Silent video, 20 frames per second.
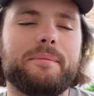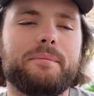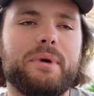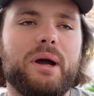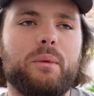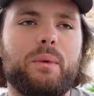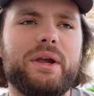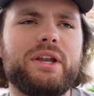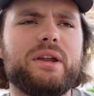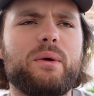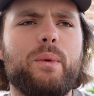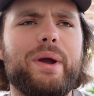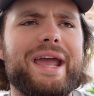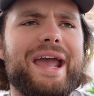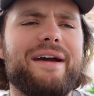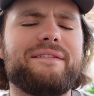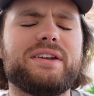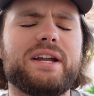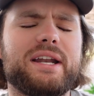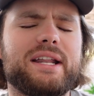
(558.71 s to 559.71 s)
But we, we
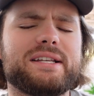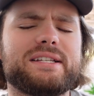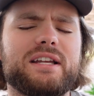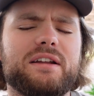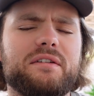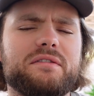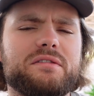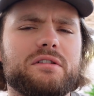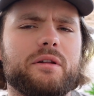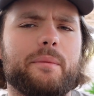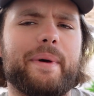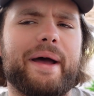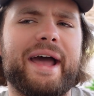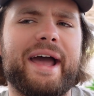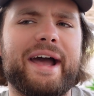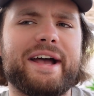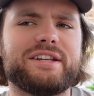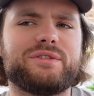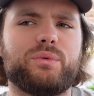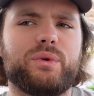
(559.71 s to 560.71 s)
have done incentives in the
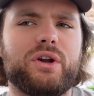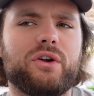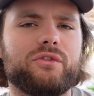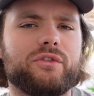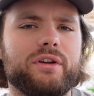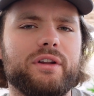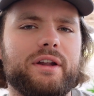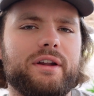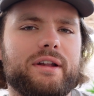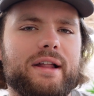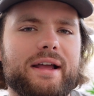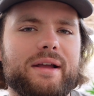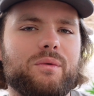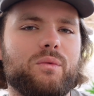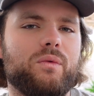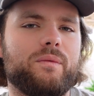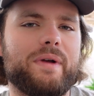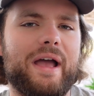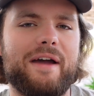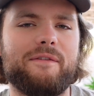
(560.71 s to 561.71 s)
past. We don't really like
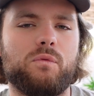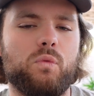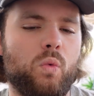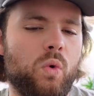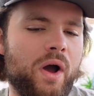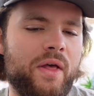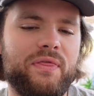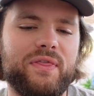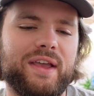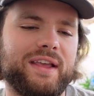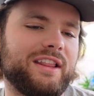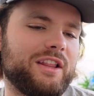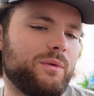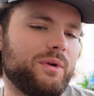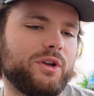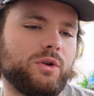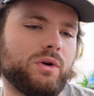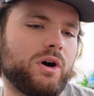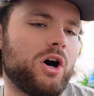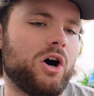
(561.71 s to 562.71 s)
have one thing that
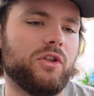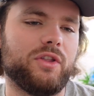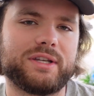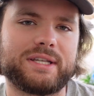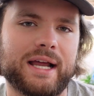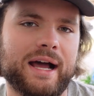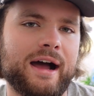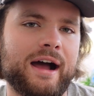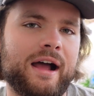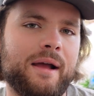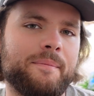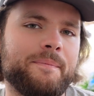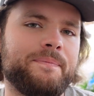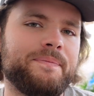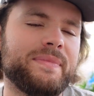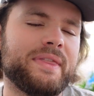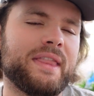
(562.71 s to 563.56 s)
we do all the time.